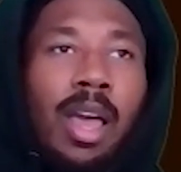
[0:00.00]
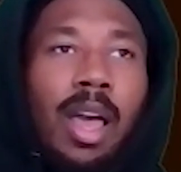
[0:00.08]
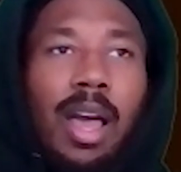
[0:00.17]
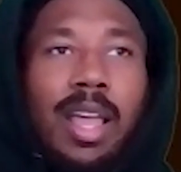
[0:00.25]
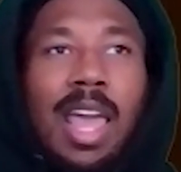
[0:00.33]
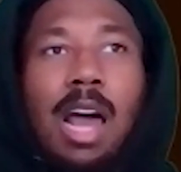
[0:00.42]

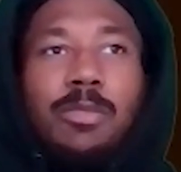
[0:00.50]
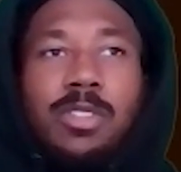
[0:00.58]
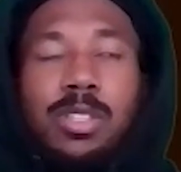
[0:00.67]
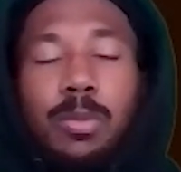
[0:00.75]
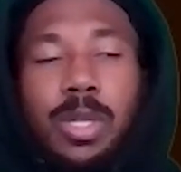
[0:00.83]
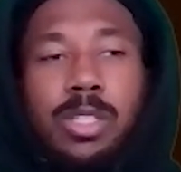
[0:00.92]
accountable for
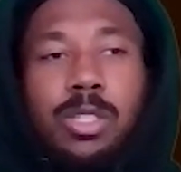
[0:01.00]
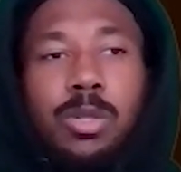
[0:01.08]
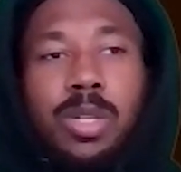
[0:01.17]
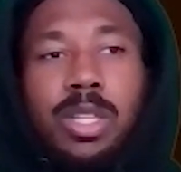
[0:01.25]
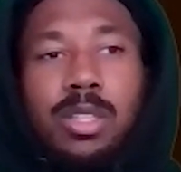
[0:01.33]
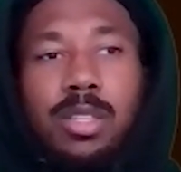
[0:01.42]
someone
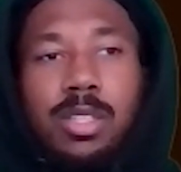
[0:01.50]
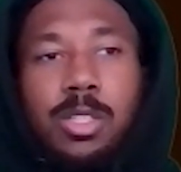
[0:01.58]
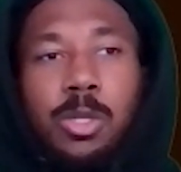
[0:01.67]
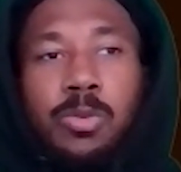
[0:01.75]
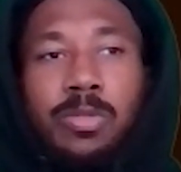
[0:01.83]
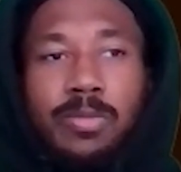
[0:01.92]
shooting
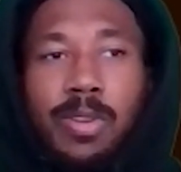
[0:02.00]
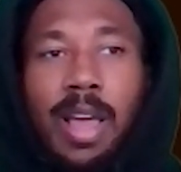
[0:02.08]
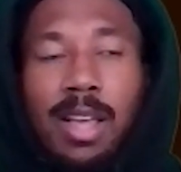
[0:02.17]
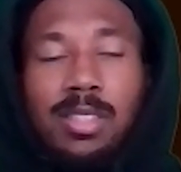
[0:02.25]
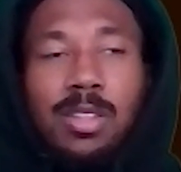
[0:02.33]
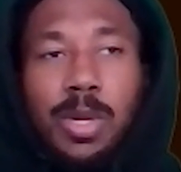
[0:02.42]

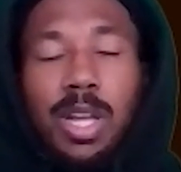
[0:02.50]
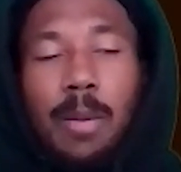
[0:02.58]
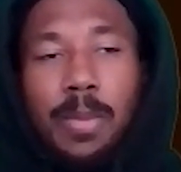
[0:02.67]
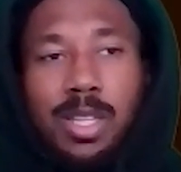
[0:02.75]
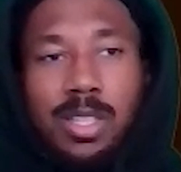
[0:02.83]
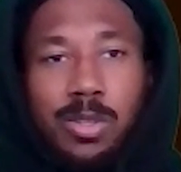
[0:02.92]
at someone
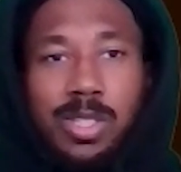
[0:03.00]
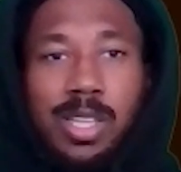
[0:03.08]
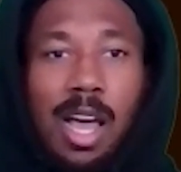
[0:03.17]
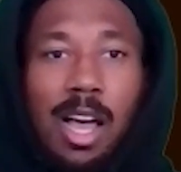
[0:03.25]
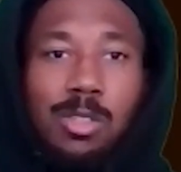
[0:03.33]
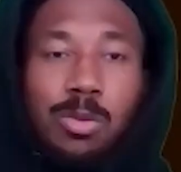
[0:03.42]
coming into his
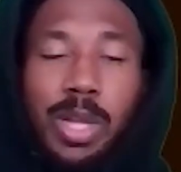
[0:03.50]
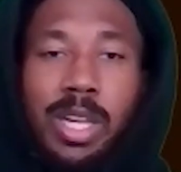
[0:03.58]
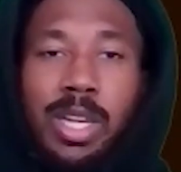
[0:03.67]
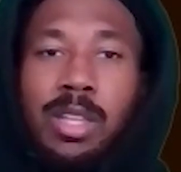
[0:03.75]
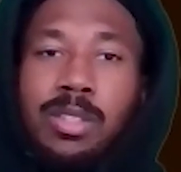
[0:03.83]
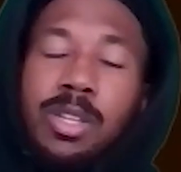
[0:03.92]
house when he
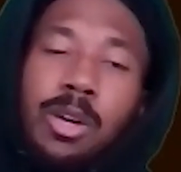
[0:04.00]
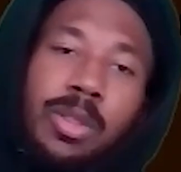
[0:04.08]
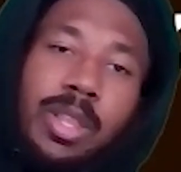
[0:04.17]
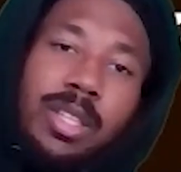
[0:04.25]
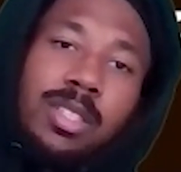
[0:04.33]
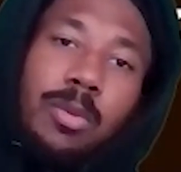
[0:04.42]
doesn't know
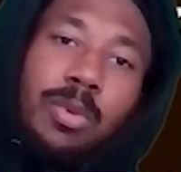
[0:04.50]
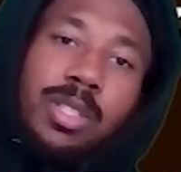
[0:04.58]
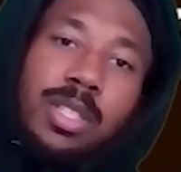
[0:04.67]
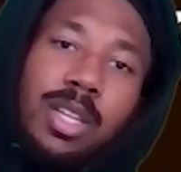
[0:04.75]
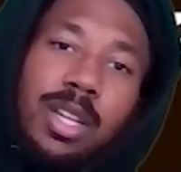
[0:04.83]
that someone's